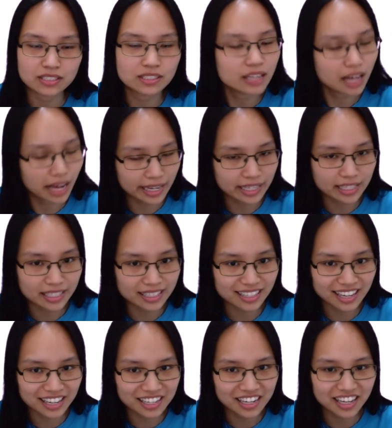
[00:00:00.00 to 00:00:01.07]
I click that,
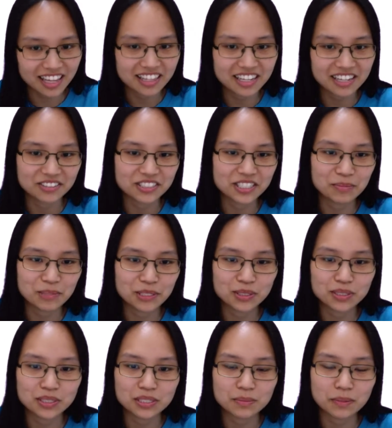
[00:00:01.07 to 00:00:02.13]
and then it'll take me to
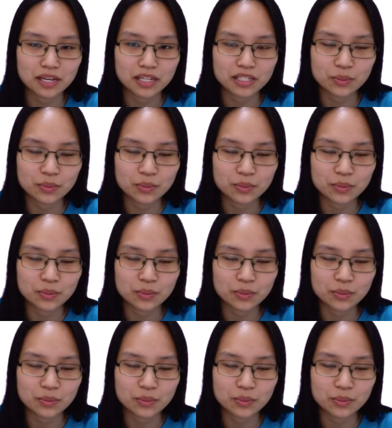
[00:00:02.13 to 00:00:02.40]
this page